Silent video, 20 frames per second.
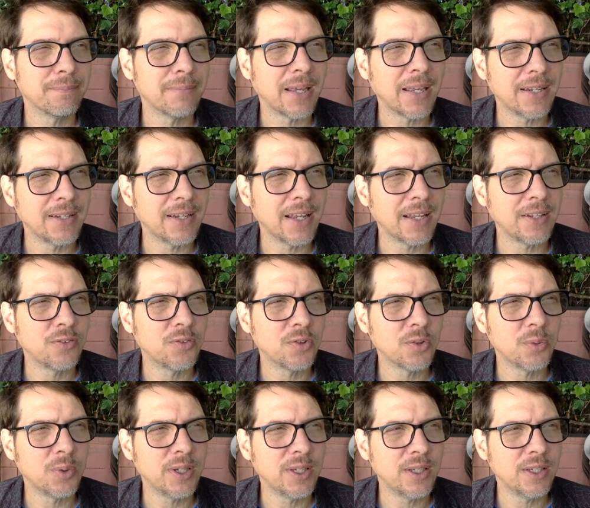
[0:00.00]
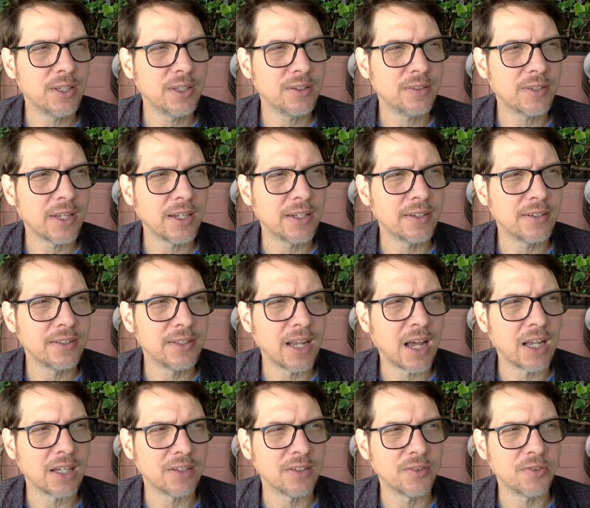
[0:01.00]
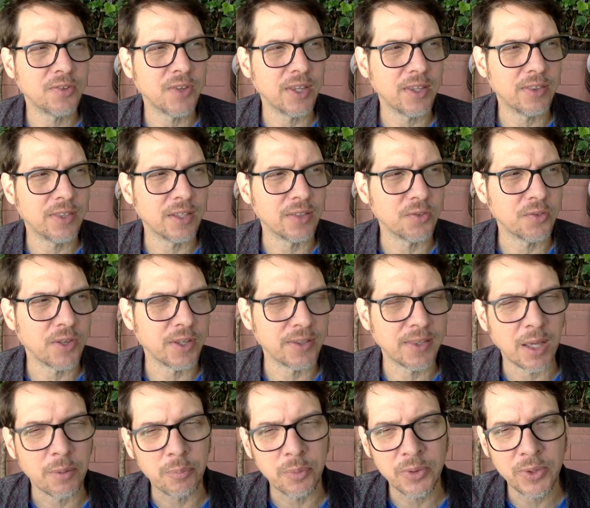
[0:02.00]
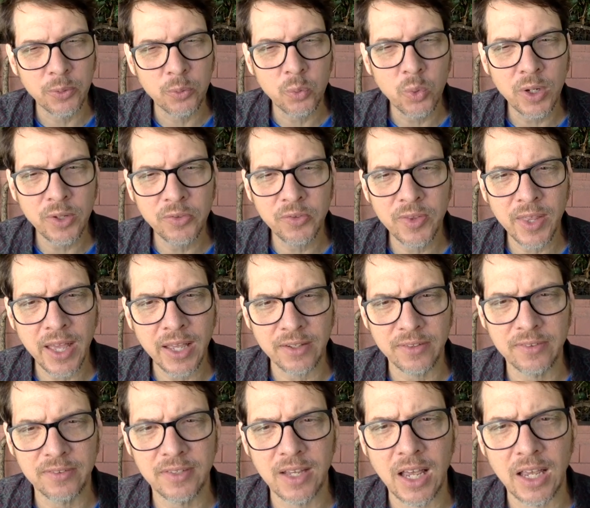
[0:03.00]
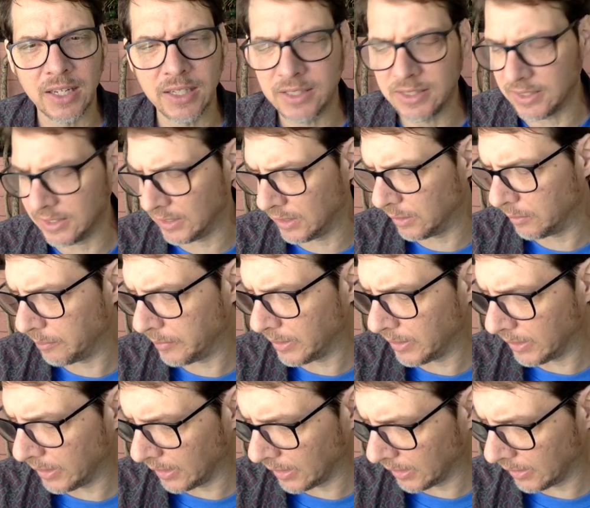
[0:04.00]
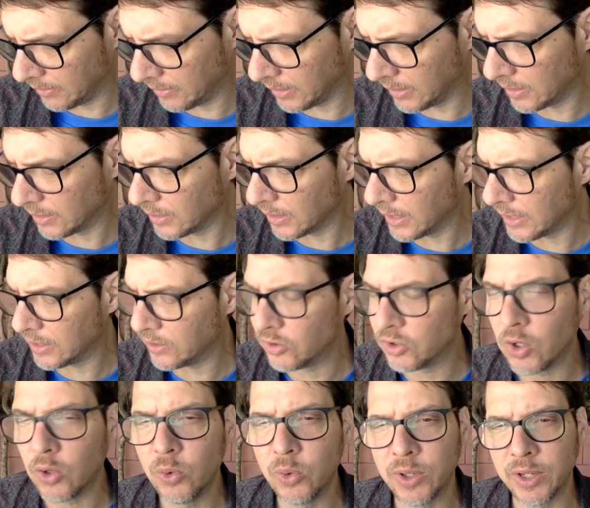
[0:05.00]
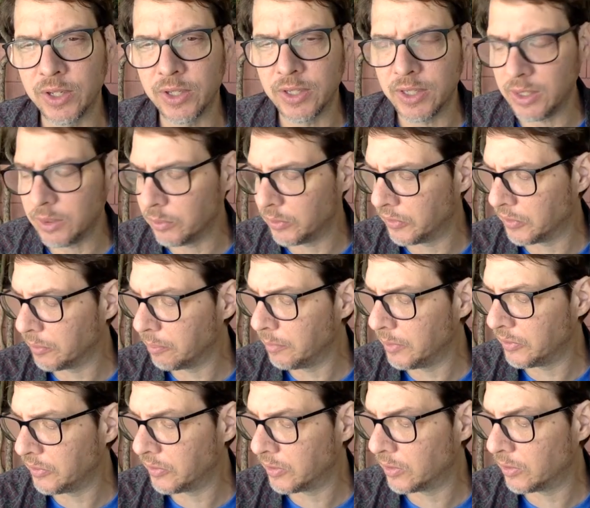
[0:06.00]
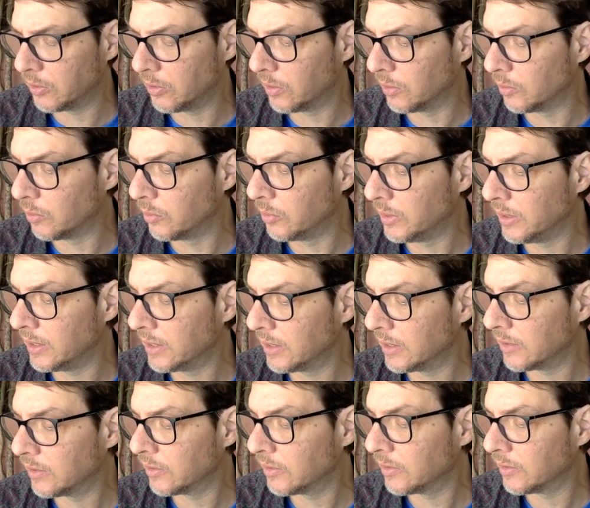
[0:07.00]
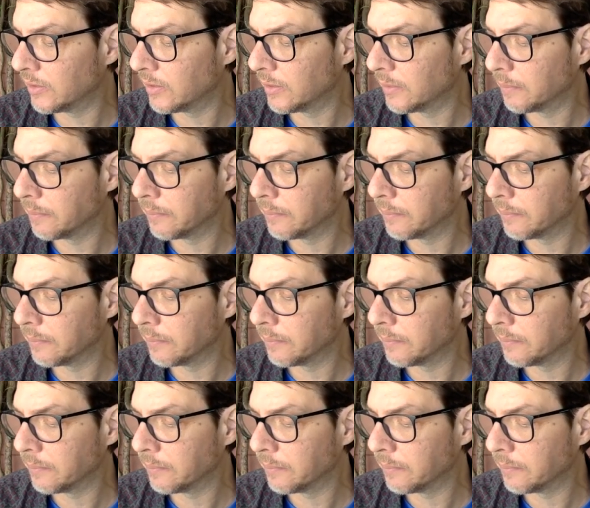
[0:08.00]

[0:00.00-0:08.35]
And so he tended not to say things like that, but there was that side to him, and I think like Dōgen, he was a mystical realist.